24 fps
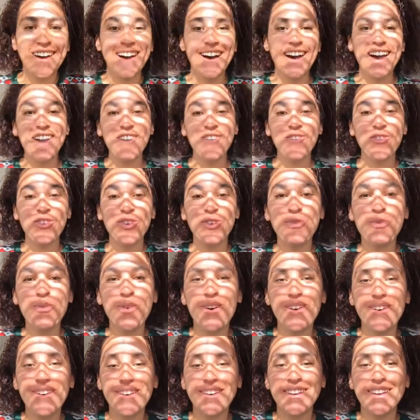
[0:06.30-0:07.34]
Hi
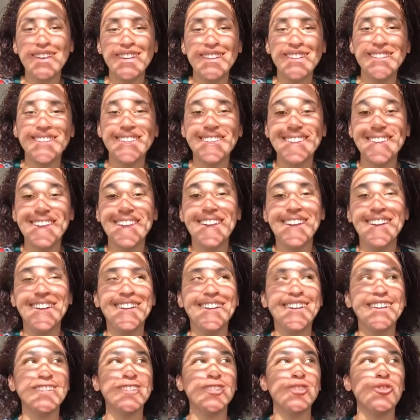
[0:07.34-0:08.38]
everyone,
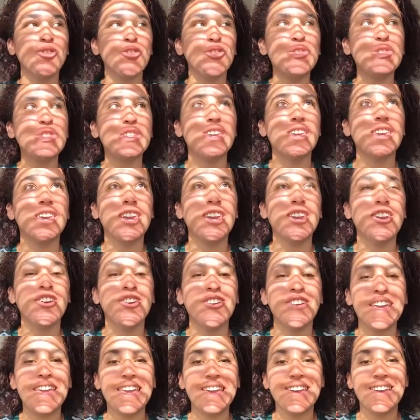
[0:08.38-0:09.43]
it's Rosa here
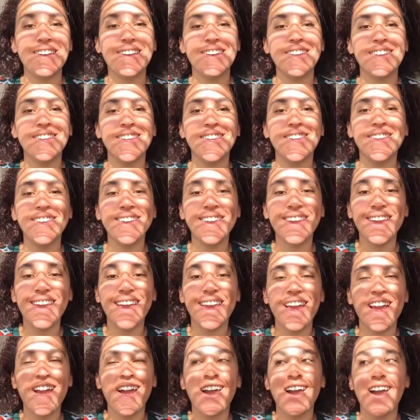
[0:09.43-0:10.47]
again,
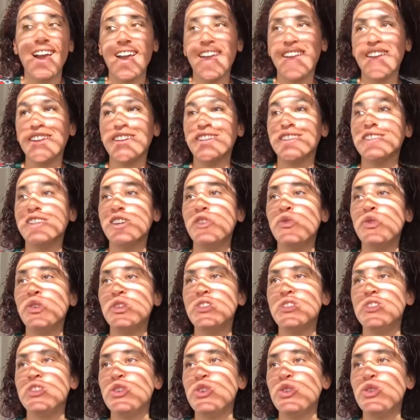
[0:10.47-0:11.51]
and I want
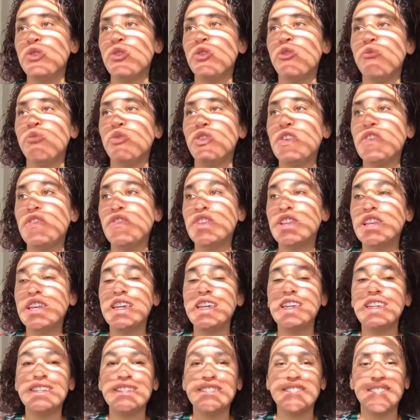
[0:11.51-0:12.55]
to briefly
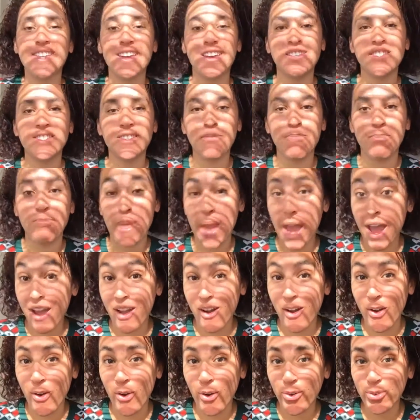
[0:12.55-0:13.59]
discuss
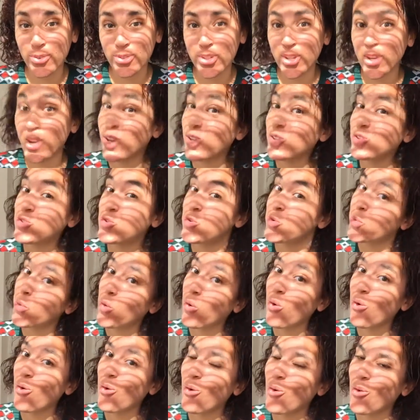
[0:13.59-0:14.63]
about
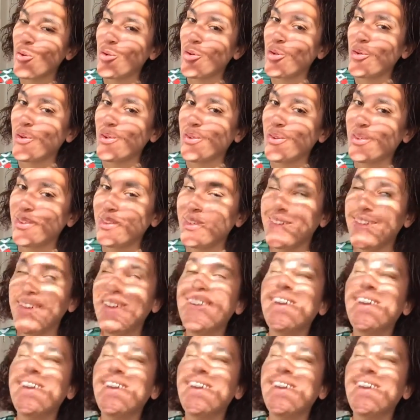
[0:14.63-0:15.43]
control.